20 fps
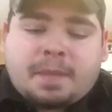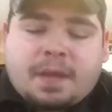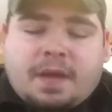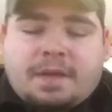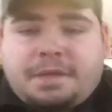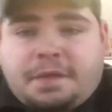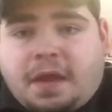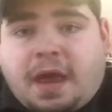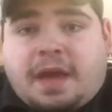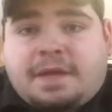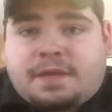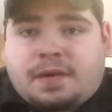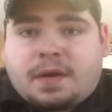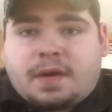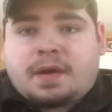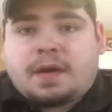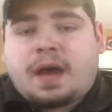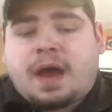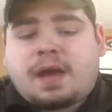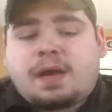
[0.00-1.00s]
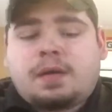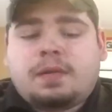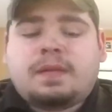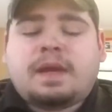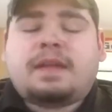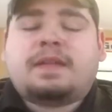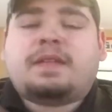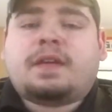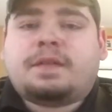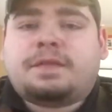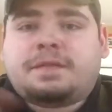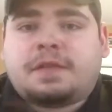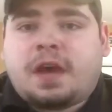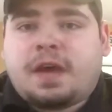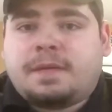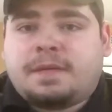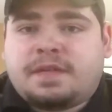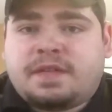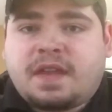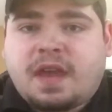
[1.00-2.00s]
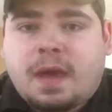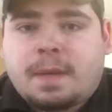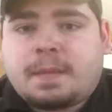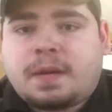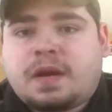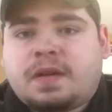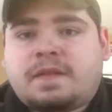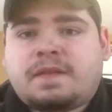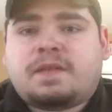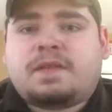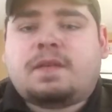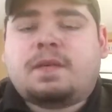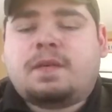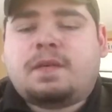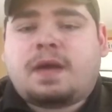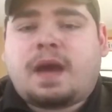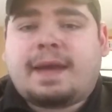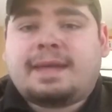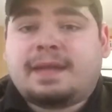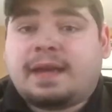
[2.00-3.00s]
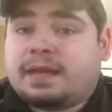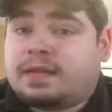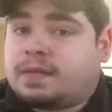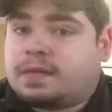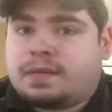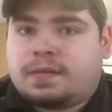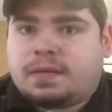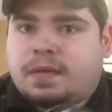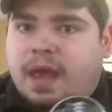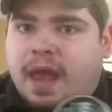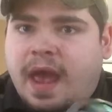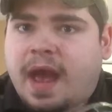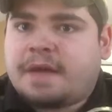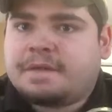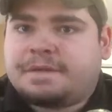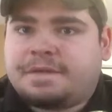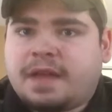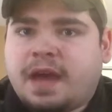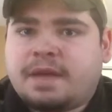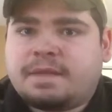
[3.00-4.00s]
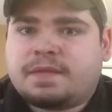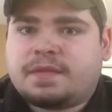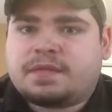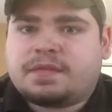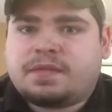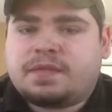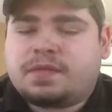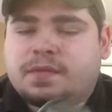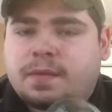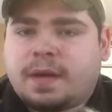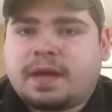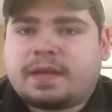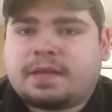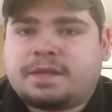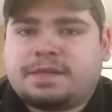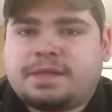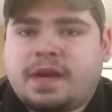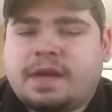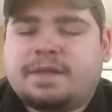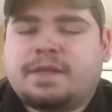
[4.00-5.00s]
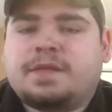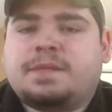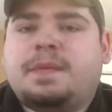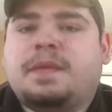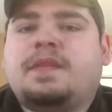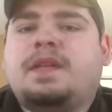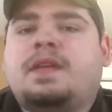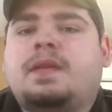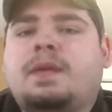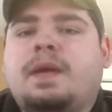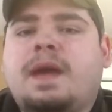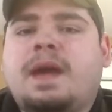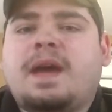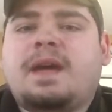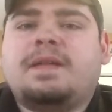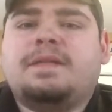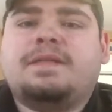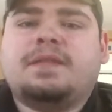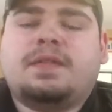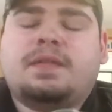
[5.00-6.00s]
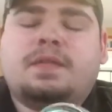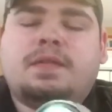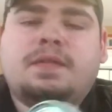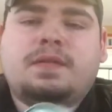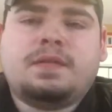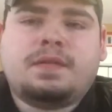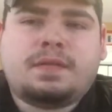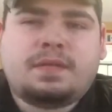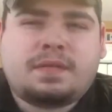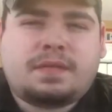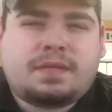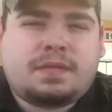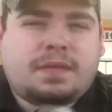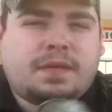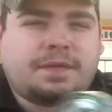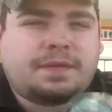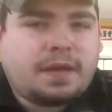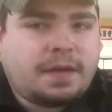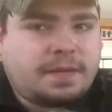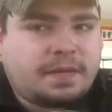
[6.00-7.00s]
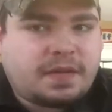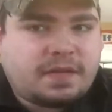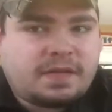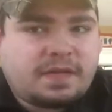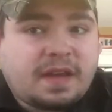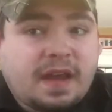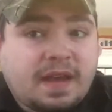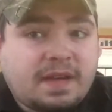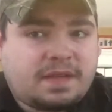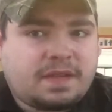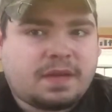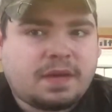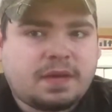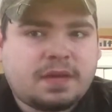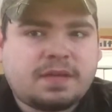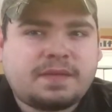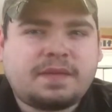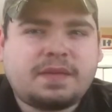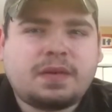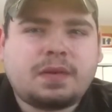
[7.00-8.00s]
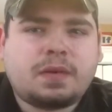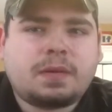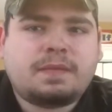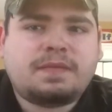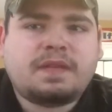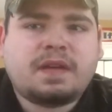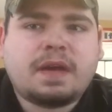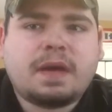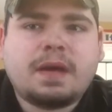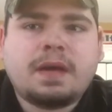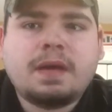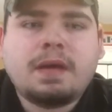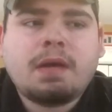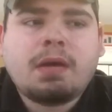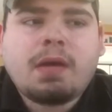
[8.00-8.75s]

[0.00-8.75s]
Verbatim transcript: Flavor. I don't like their flavors that much. I like they have flavors, the regular flavors, but they don't have the flavor doesn't taste good, if you know what I'm saying.